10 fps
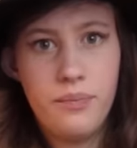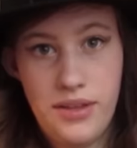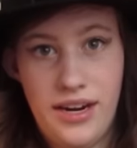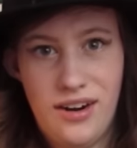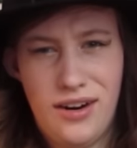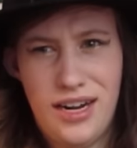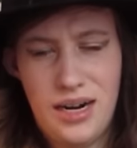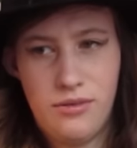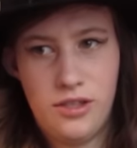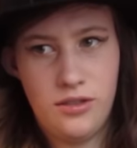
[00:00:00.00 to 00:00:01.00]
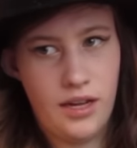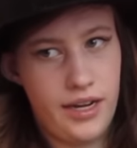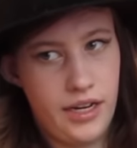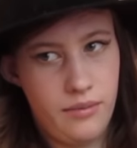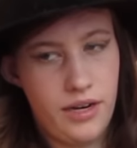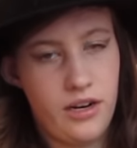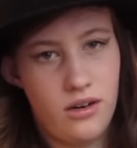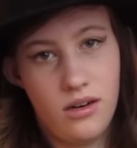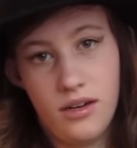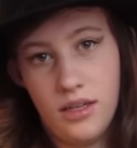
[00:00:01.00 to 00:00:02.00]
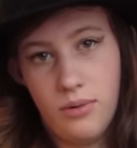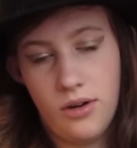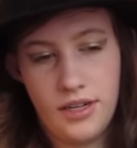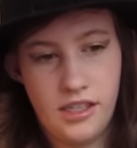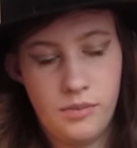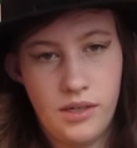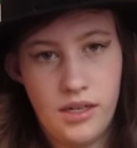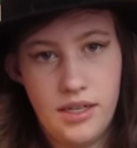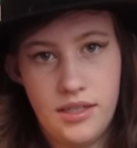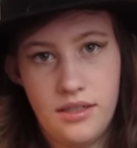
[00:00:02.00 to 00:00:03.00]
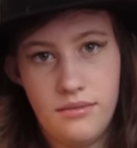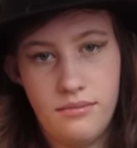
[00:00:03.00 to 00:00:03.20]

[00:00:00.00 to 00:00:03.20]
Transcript: I'm there, and I'm just like in my car in the parking spot,